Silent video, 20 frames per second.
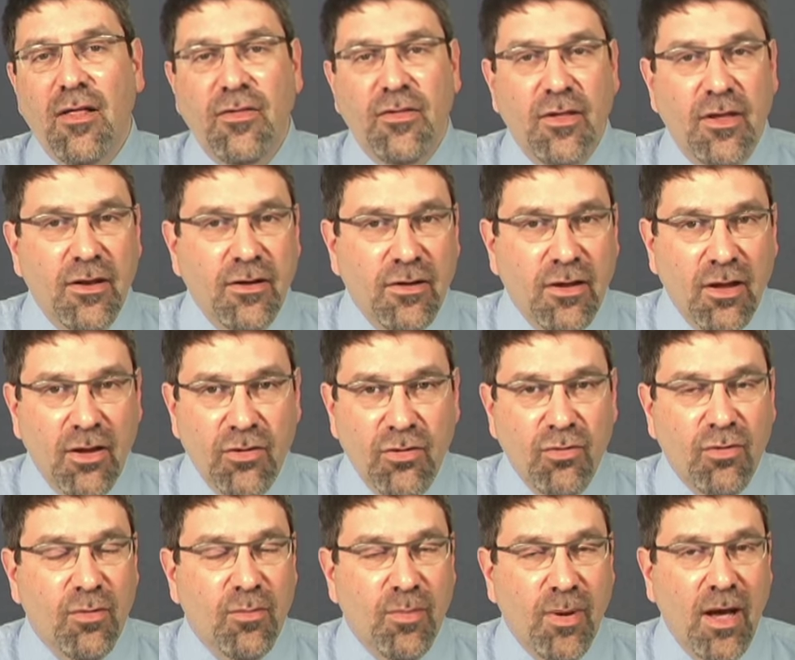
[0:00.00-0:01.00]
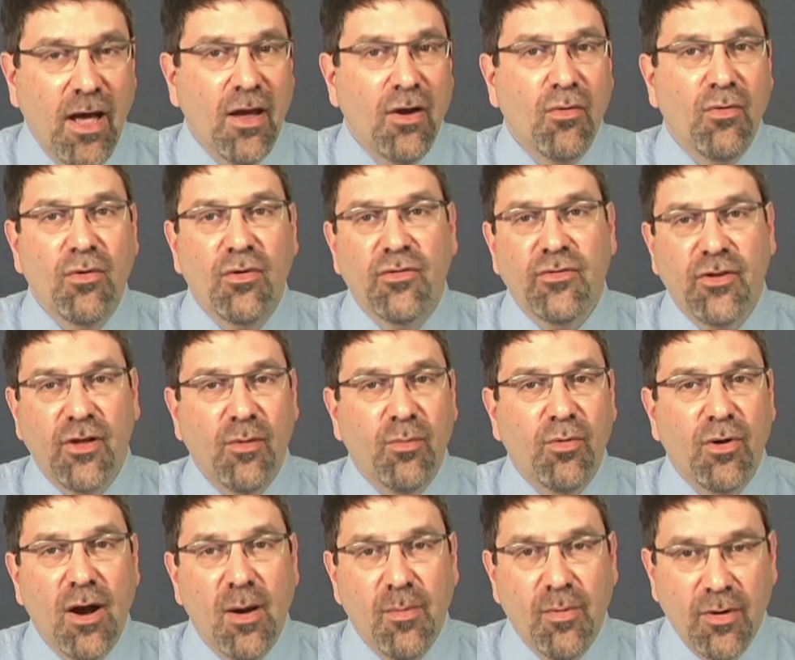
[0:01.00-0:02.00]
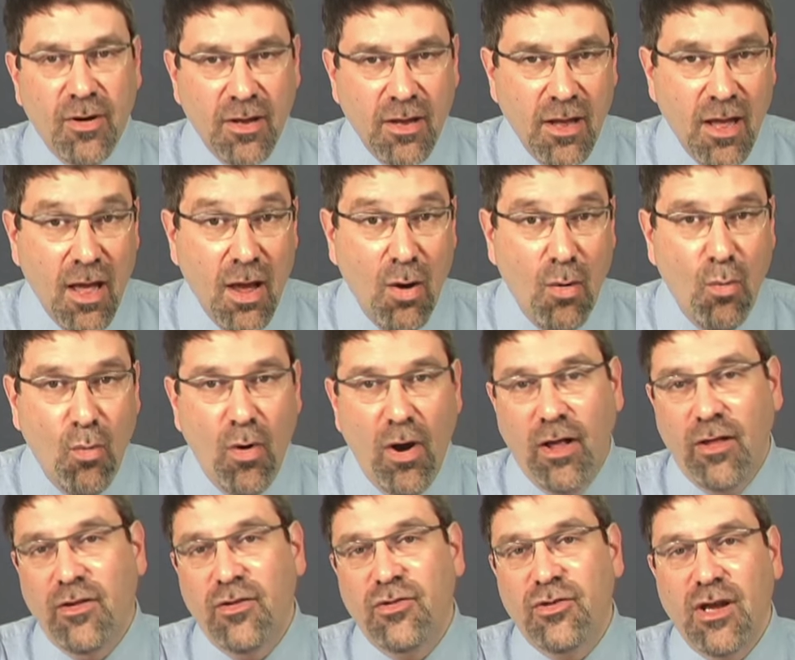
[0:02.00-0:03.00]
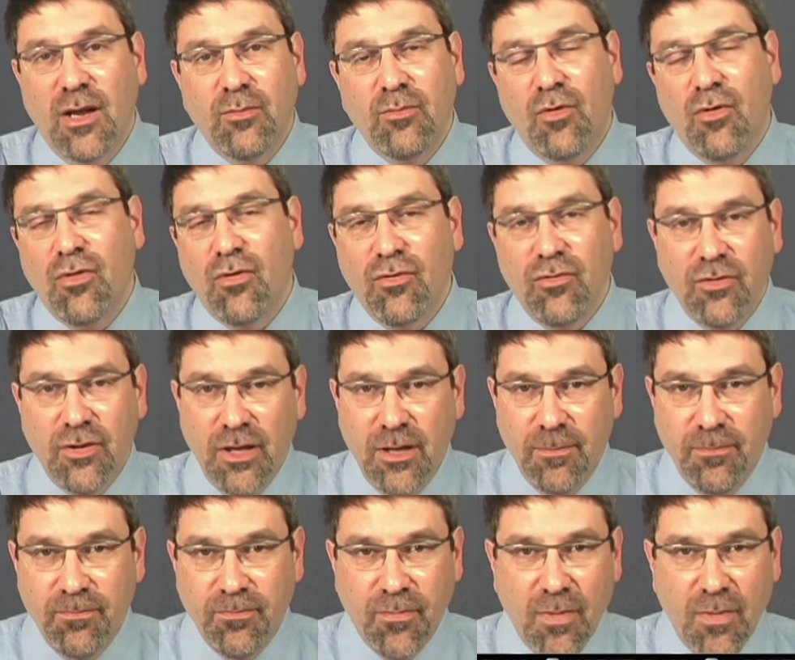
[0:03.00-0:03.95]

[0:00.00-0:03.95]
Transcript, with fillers: then you can buy or or sell property while in Chapter 13.